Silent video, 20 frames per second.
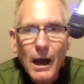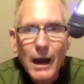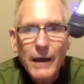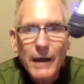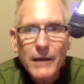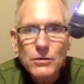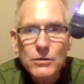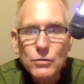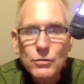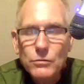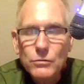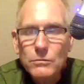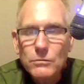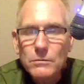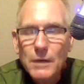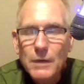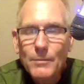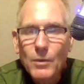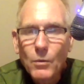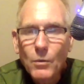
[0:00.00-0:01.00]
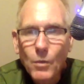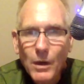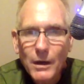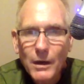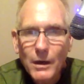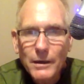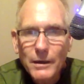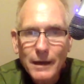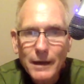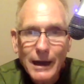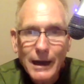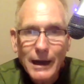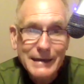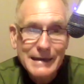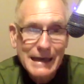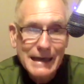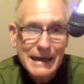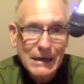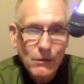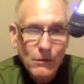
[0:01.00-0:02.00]
I do, number one,
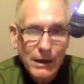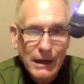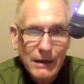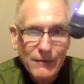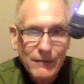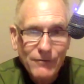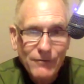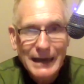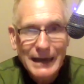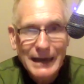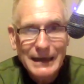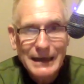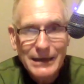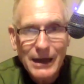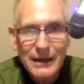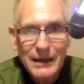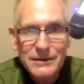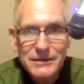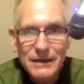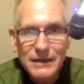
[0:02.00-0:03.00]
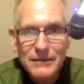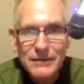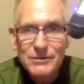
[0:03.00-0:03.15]
I now have iLox.